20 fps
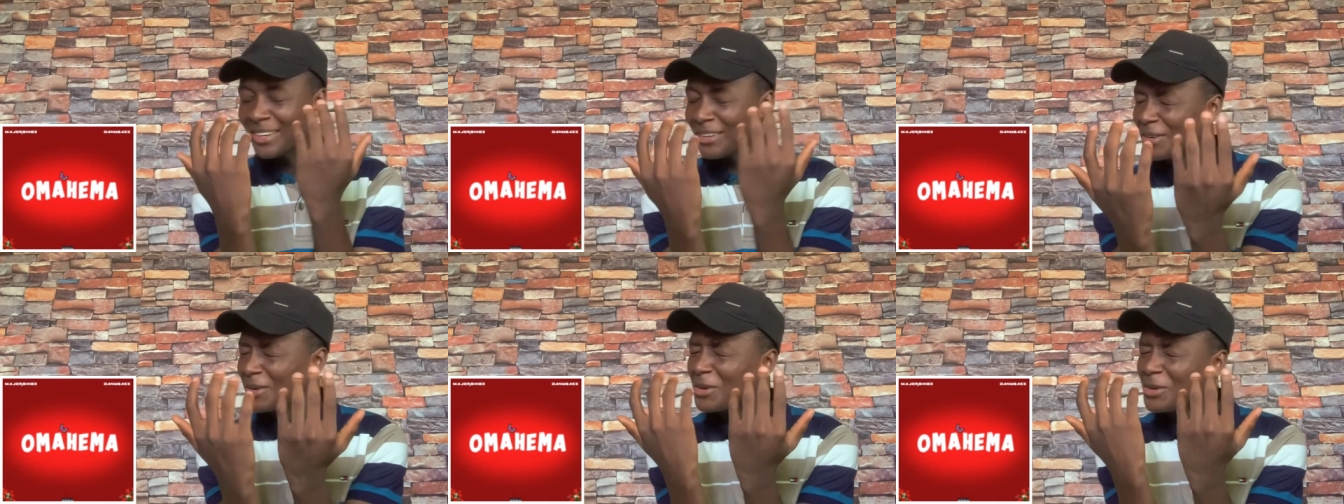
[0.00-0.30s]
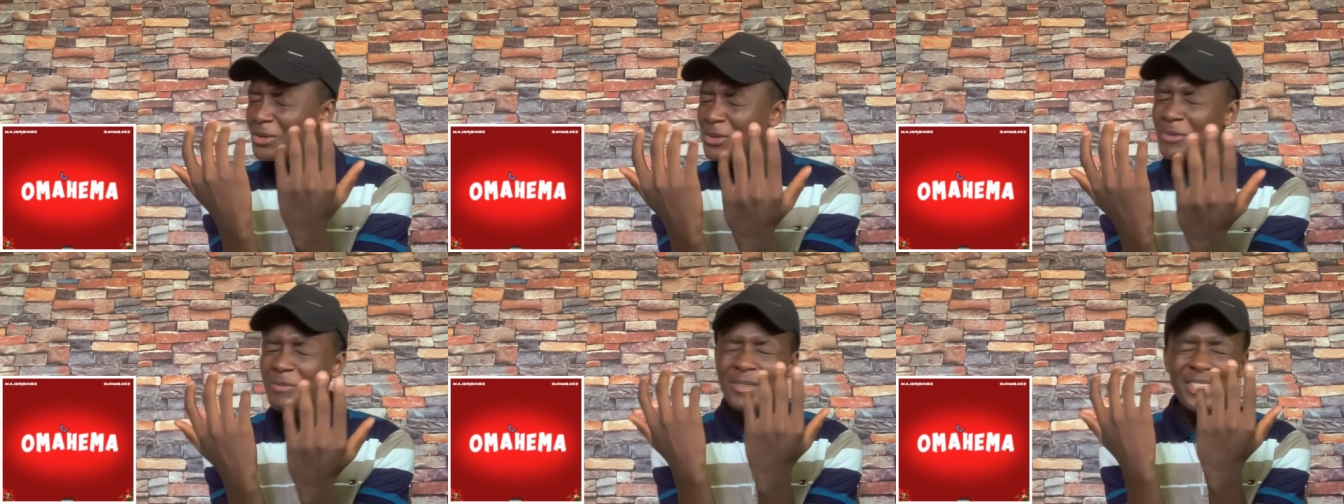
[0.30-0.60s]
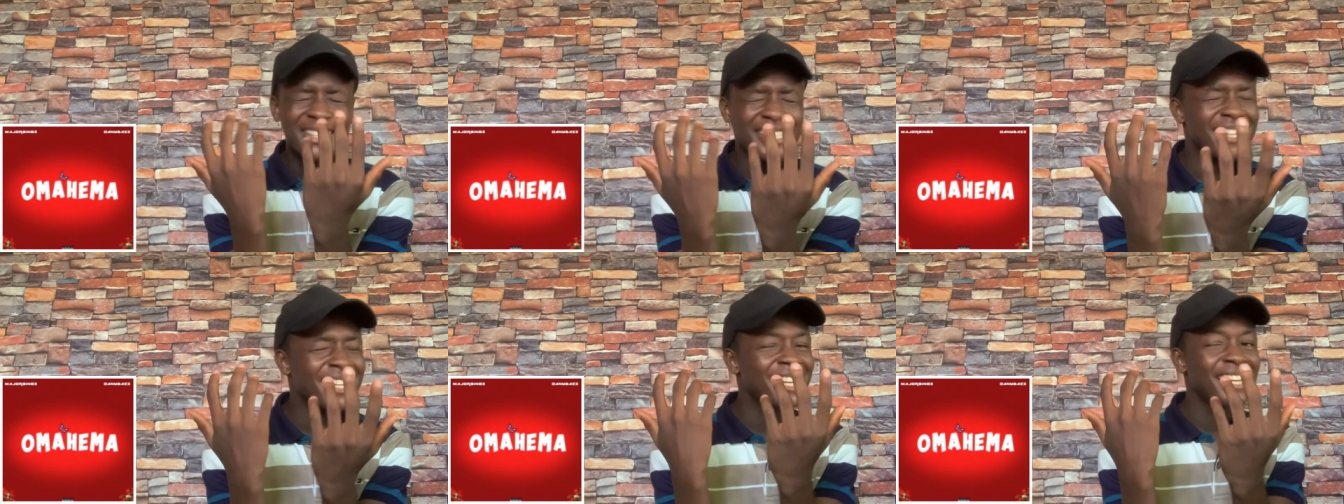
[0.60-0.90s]
let me share
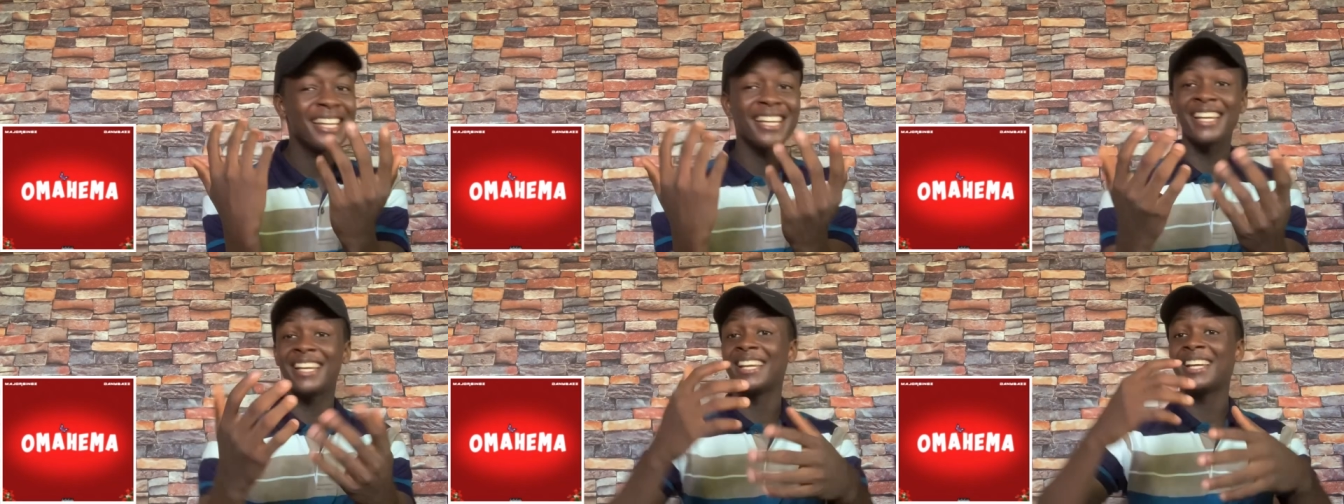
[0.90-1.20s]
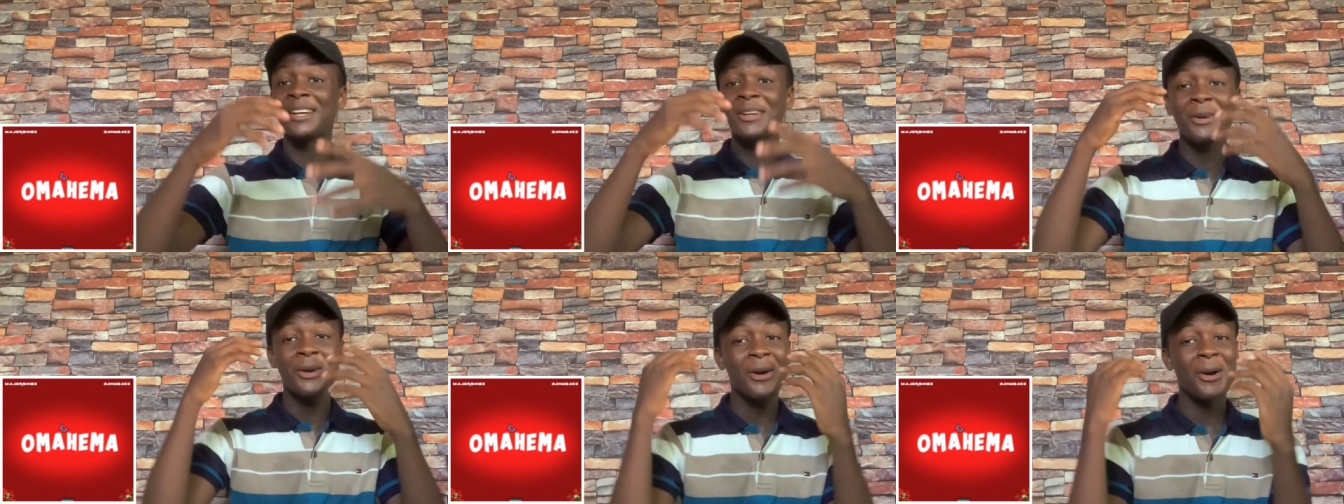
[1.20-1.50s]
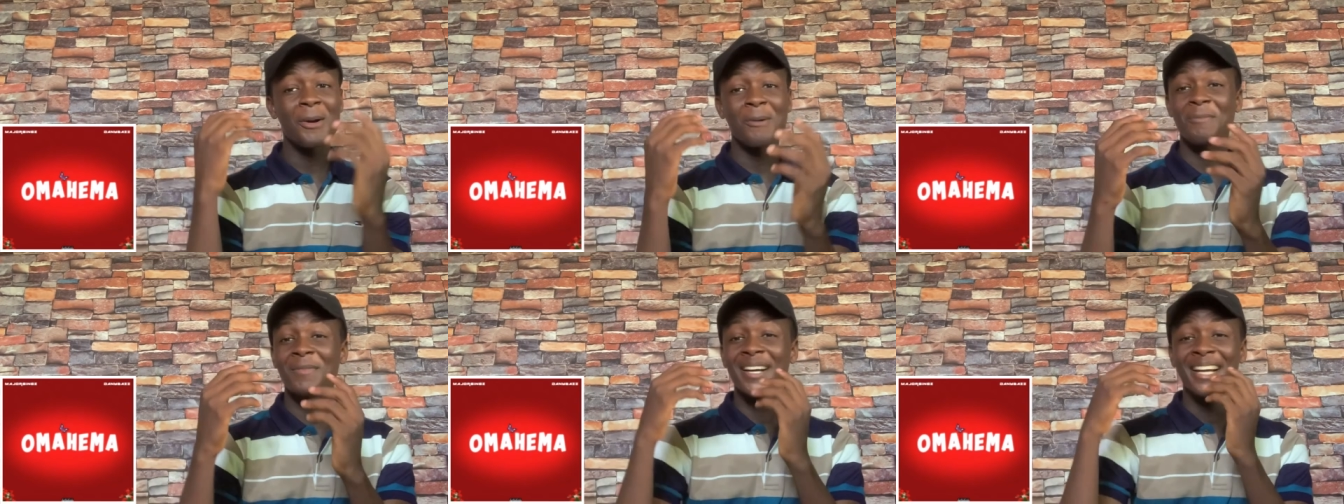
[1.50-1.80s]
it oh
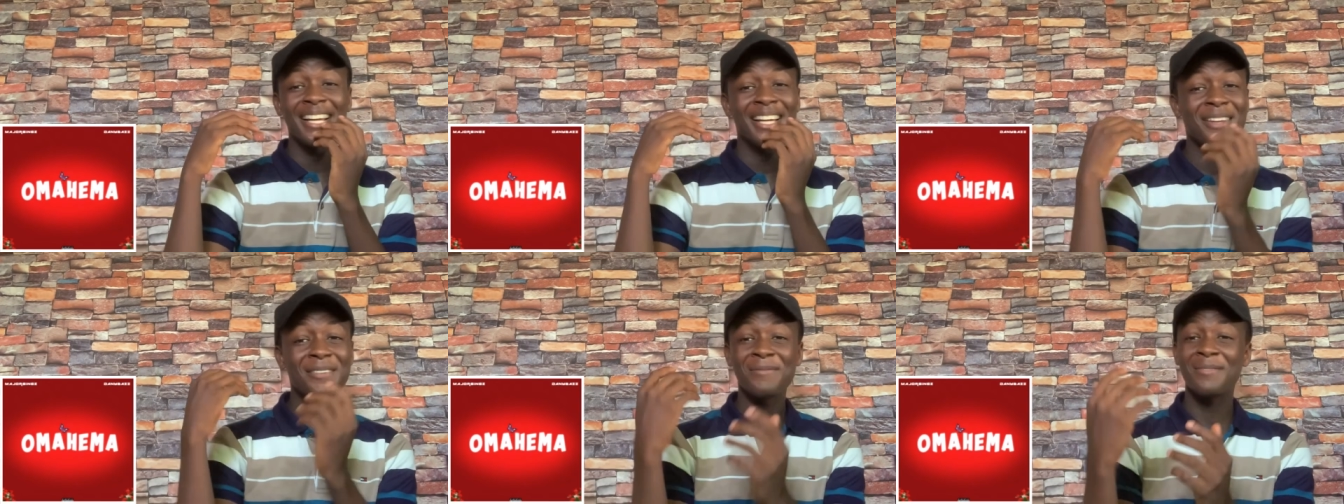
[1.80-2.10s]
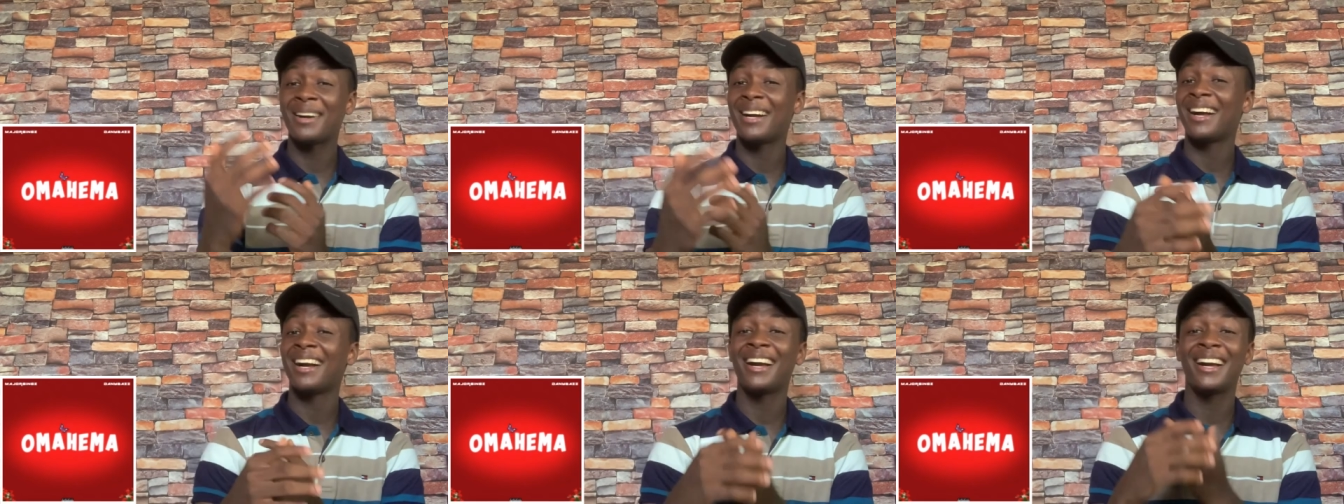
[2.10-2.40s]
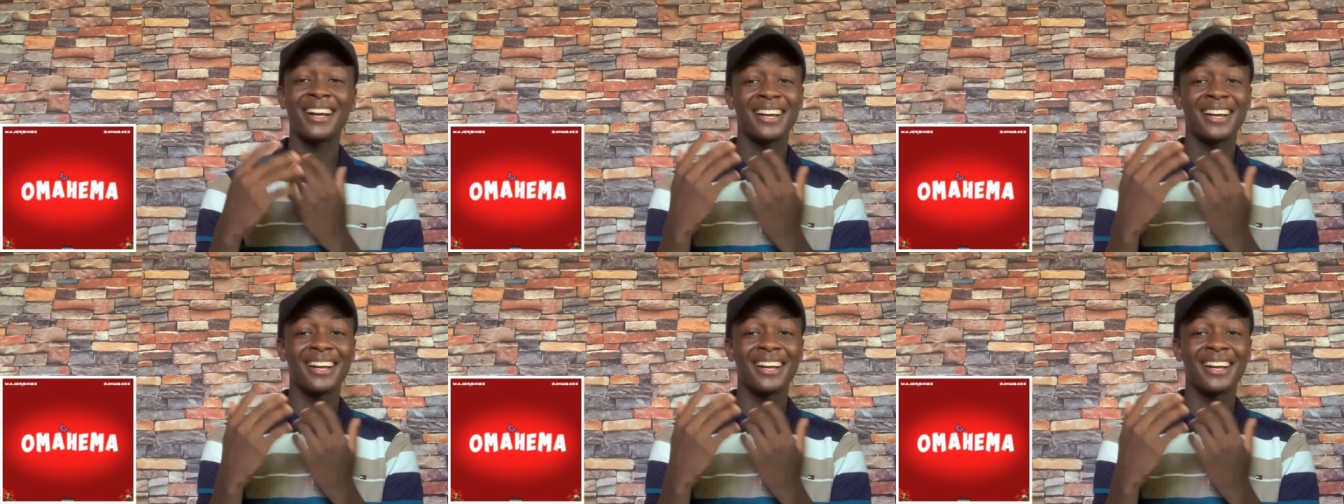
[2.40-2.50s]
my ima